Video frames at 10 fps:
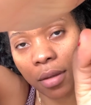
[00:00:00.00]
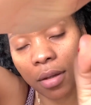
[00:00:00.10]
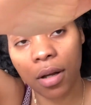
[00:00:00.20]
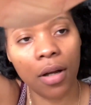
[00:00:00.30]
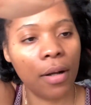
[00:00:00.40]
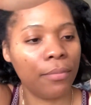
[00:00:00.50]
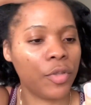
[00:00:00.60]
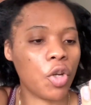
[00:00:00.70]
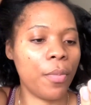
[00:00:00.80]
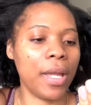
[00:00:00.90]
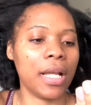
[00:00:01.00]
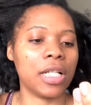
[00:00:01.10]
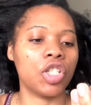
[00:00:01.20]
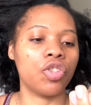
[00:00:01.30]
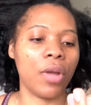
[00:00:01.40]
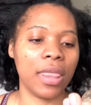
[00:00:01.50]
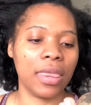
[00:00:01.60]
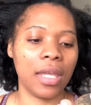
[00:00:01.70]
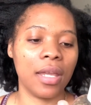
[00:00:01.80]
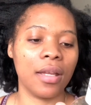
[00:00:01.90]

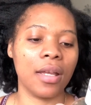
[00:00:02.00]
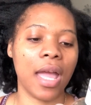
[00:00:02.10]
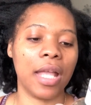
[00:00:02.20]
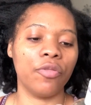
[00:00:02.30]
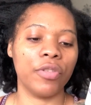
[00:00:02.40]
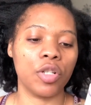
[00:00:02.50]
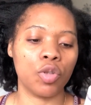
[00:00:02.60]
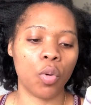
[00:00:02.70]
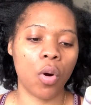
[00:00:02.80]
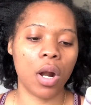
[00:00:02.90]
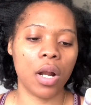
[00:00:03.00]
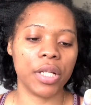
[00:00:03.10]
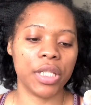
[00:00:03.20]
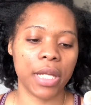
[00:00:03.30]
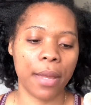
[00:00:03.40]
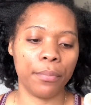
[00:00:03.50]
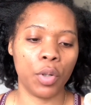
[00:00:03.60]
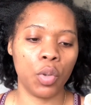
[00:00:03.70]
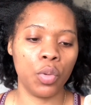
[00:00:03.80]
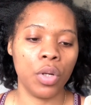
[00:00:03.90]
Strengthening and Restore
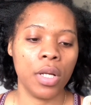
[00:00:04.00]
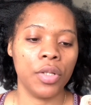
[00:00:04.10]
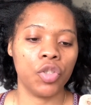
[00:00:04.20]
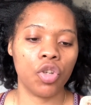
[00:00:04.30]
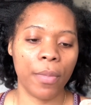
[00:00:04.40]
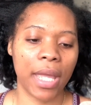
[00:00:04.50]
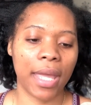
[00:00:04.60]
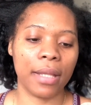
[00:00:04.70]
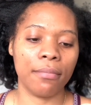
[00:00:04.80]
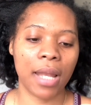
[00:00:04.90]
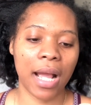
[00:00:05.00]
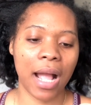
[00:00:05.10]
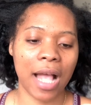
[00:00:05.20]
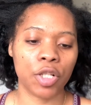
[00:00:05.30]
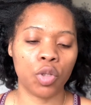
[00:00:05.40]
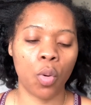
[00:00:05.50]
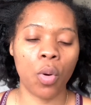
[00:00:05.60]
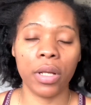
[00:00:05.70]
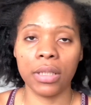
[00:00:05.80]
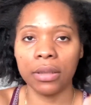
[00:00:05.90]
Shampoo, Jamaican Black Castor
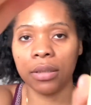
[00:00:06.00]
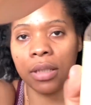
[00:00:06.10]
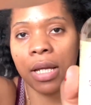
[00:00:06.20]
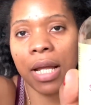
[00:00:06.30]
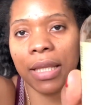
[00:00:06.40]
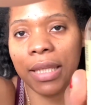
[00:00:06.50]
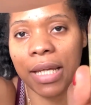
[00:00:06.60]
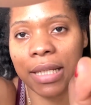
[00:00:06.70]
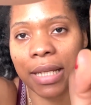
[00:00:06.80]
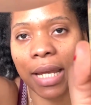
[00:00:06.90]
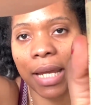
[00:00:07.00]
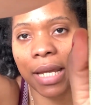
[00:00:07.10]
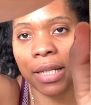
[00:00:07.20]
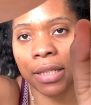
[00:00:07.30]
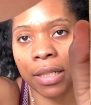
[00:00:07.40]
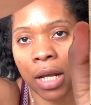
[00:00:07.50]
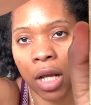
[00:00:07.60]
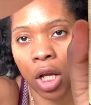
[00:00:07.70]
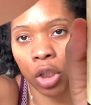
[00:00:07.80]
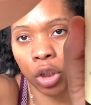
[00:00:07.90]
Oil. This is
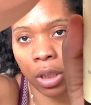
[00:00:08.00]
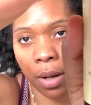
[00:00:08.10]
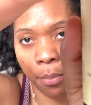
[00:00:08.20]
the